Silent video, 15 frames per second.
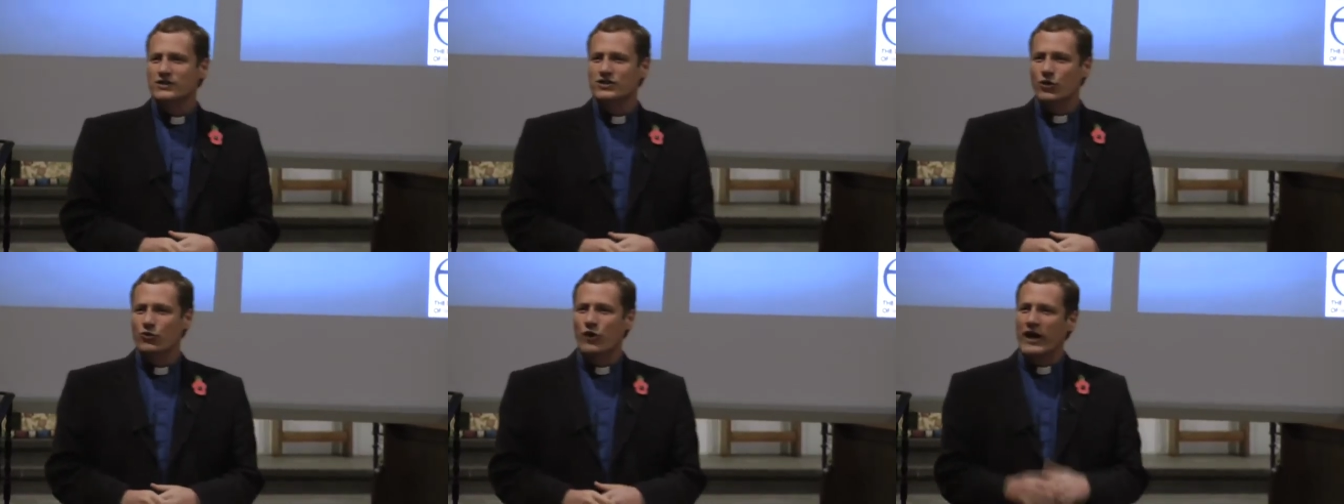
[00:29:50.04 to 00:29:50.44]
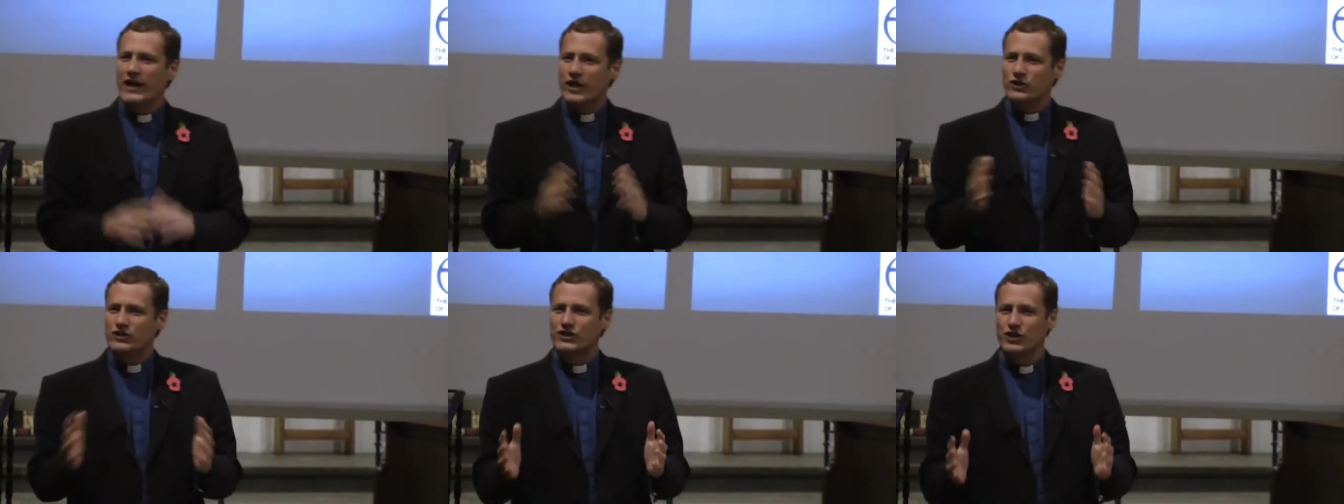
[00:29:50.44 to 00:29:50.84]
So
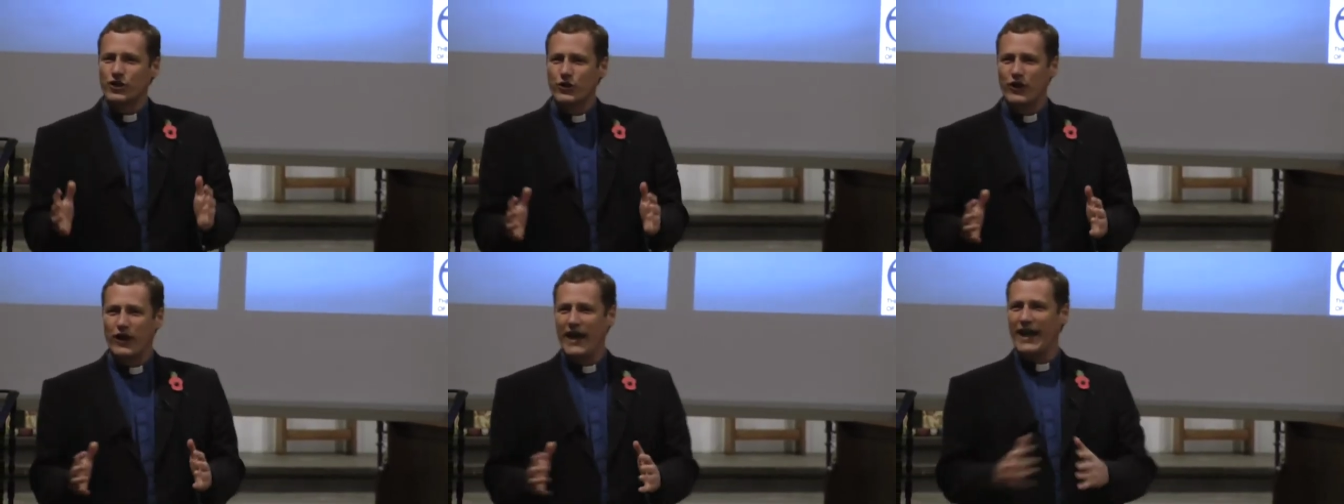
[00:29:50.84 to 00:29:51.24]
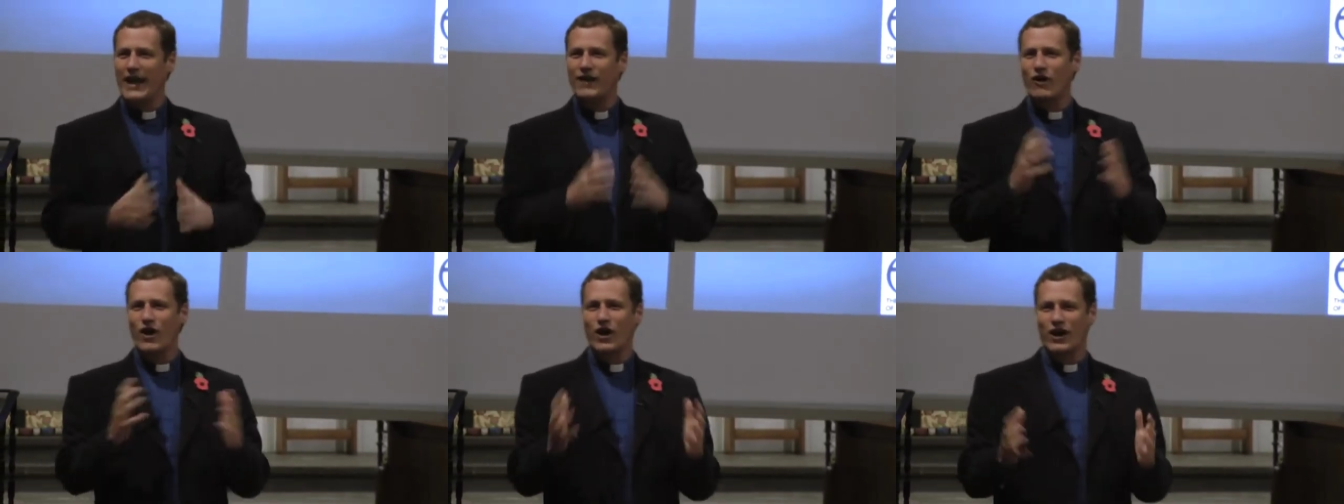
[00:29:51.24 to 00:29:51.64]
really good to
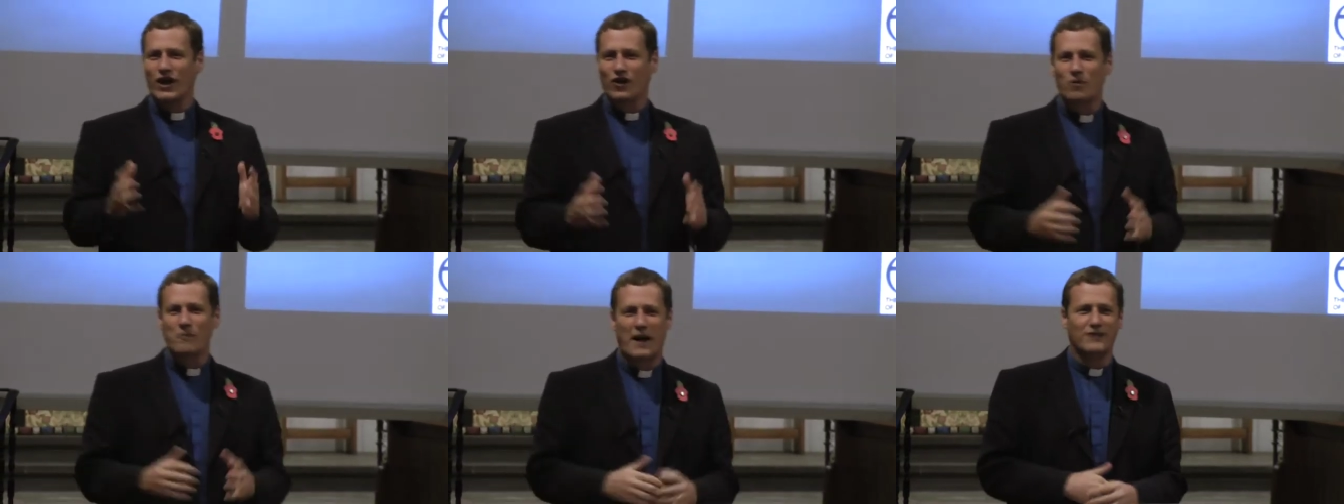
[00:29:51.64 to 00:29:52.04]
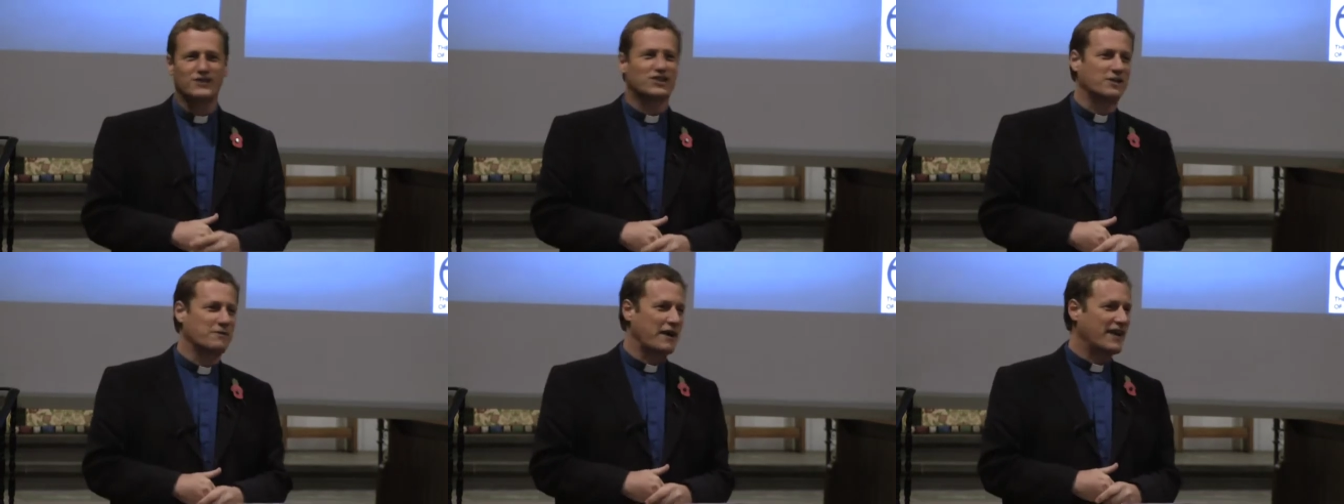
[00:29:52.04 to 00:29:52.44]
hear earlier about
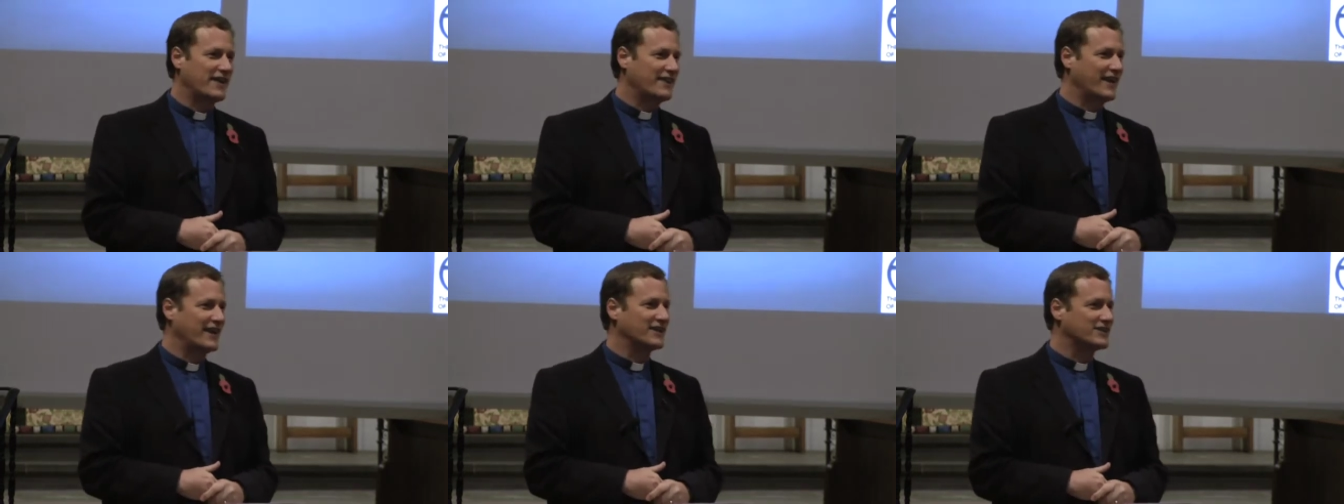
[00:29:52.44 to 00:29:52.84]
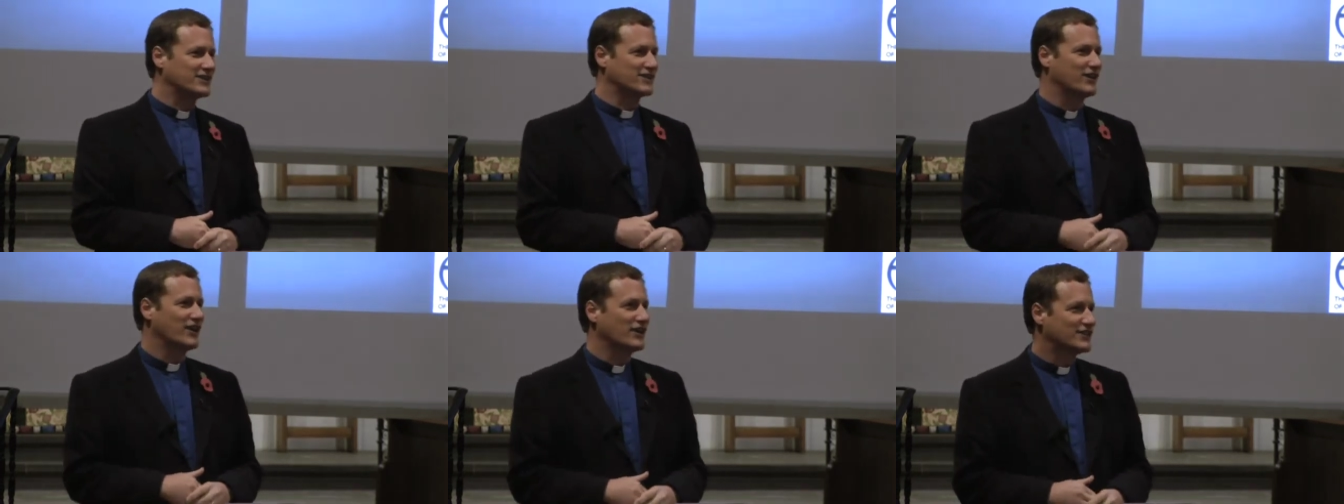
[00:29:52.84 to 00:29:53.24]
the many
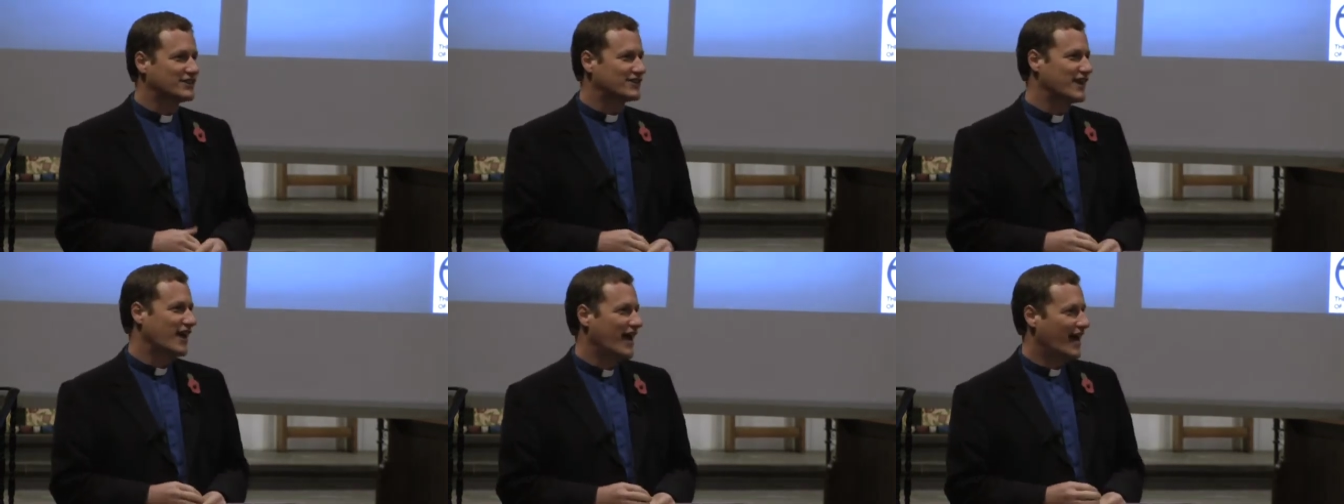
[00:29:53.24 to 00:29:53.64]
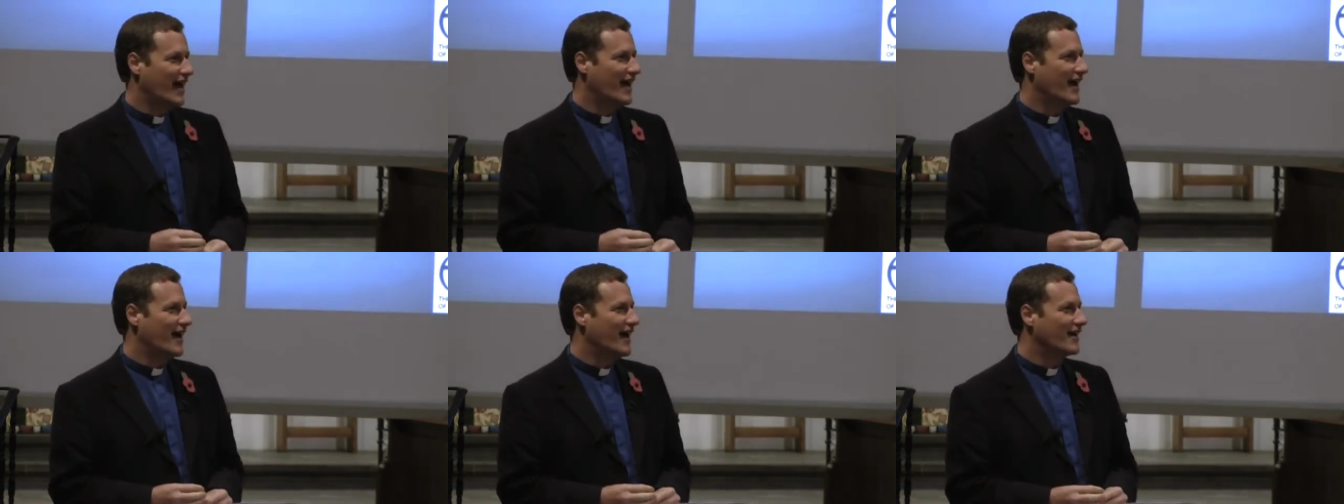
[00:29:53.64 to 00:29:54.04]
things that,
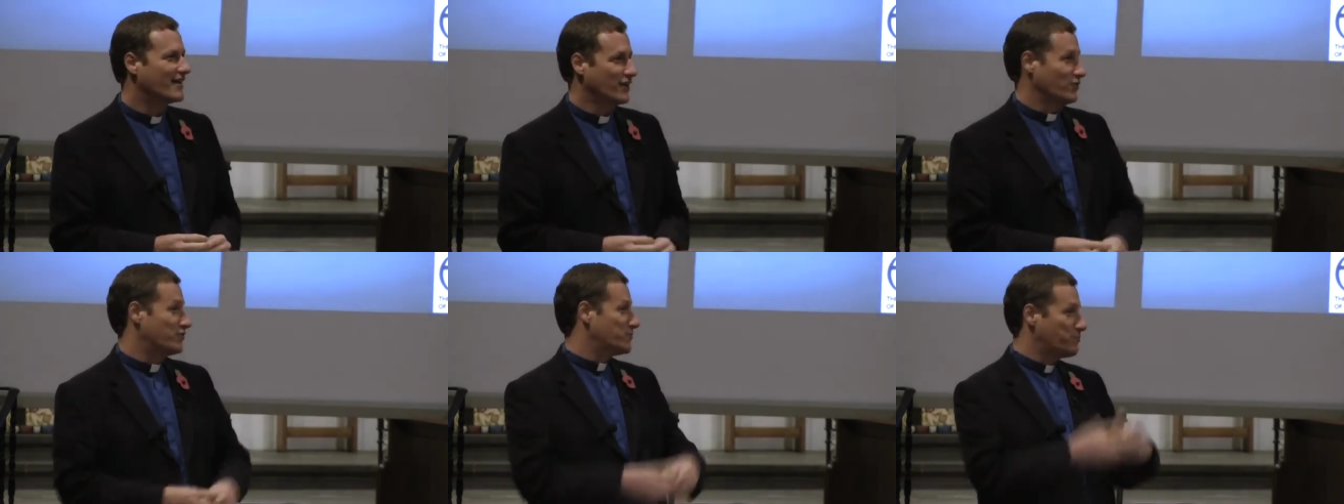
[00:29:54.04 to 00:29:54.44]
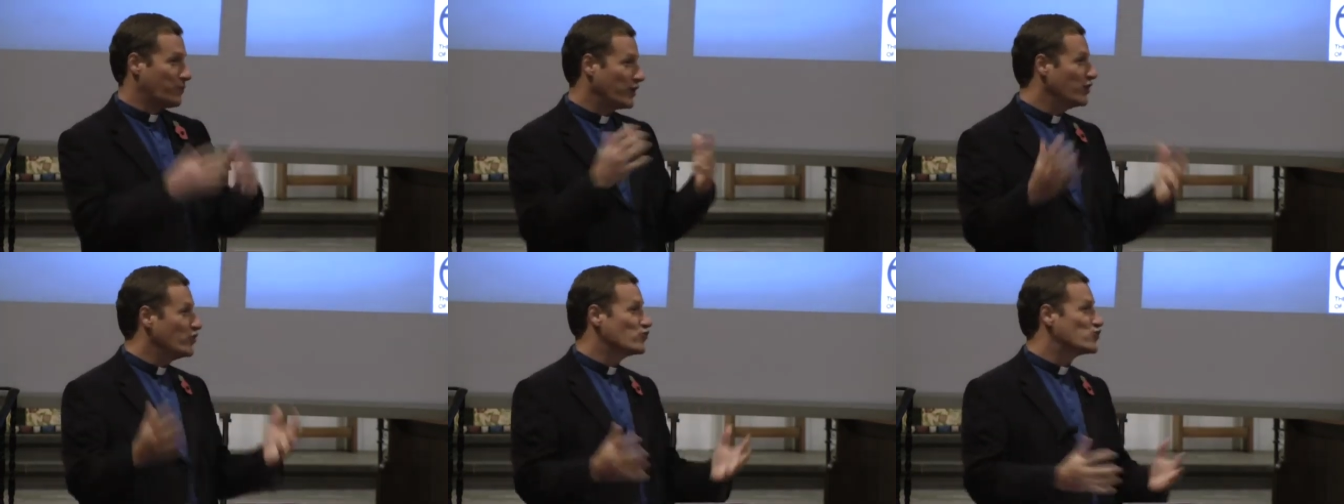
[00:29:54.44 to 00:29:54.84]
uh, that
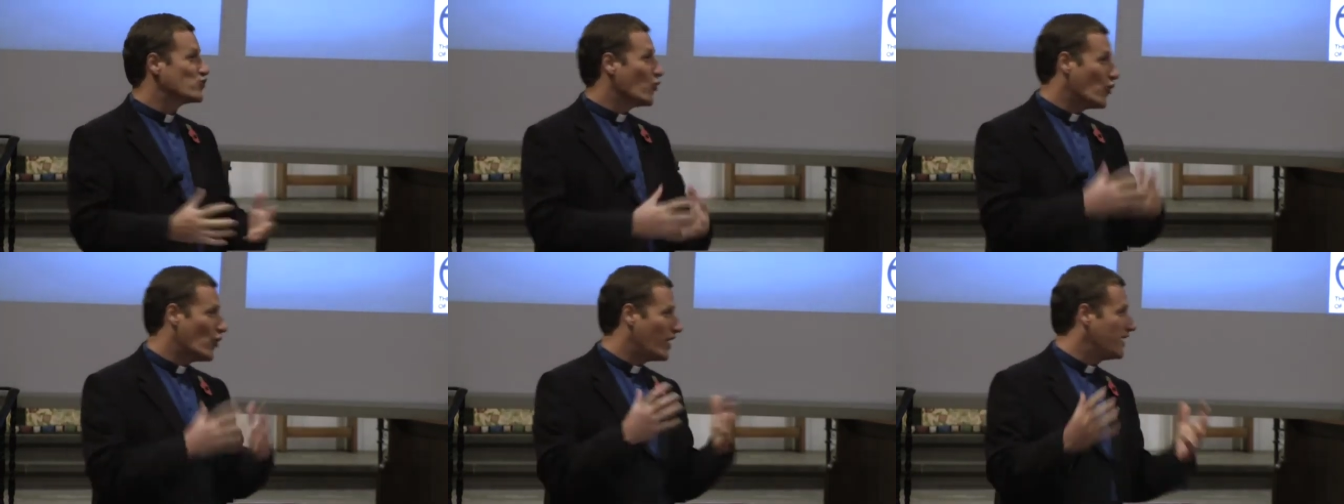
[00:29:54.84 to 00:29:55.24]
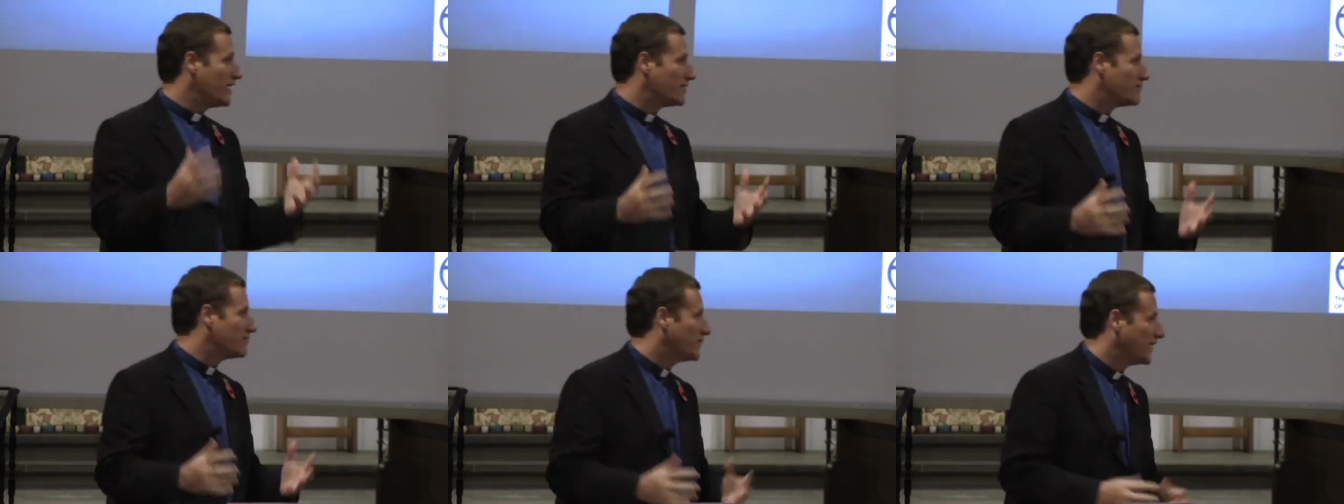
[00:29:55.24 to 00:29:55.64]
bring you
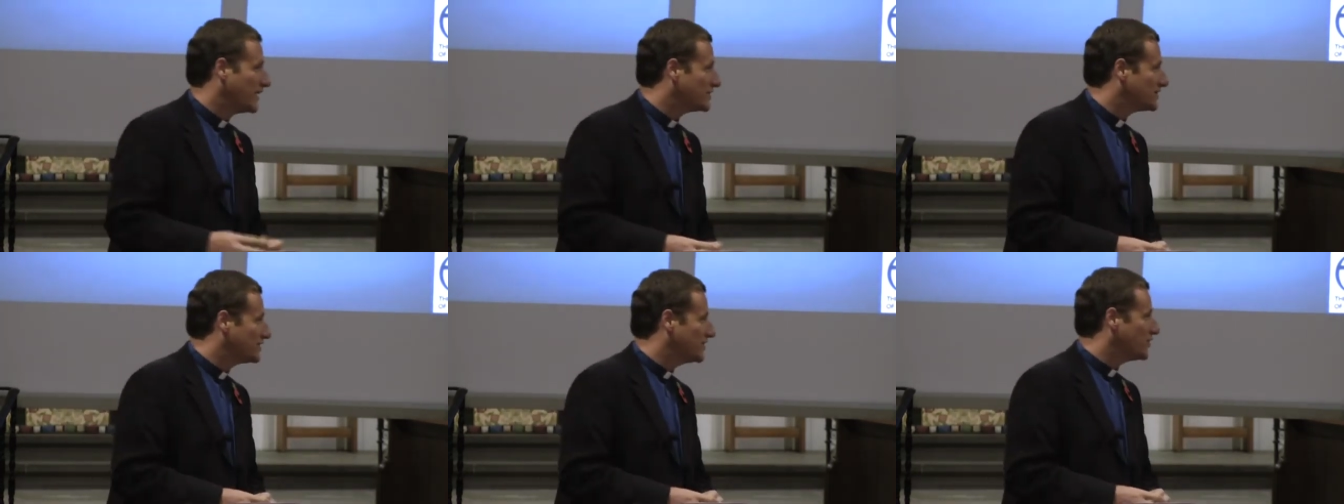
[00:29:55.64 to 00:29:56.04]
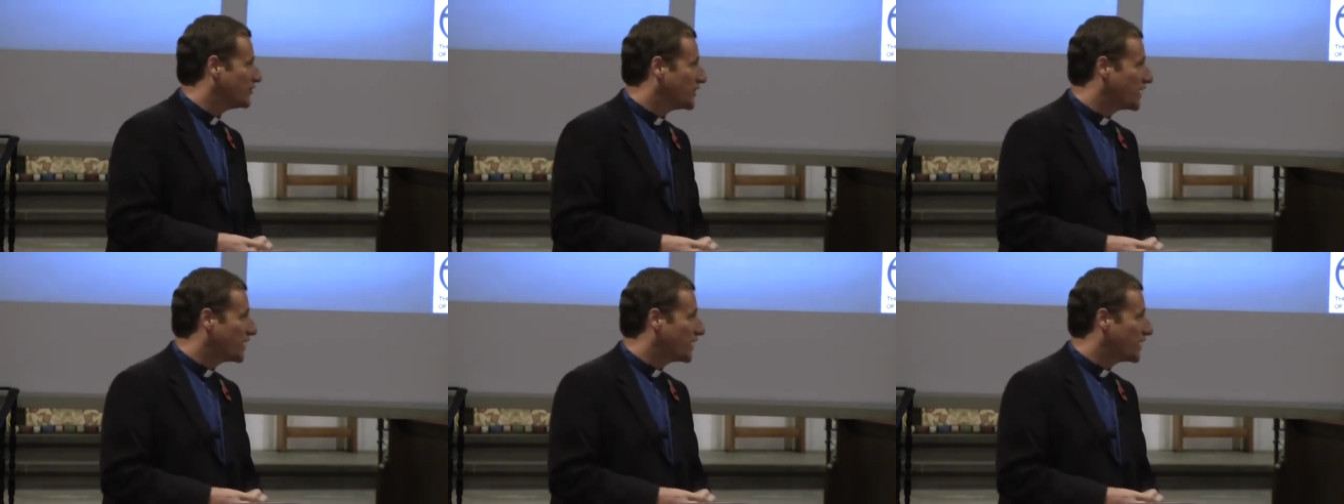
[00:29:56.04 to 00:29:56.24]
joy, things that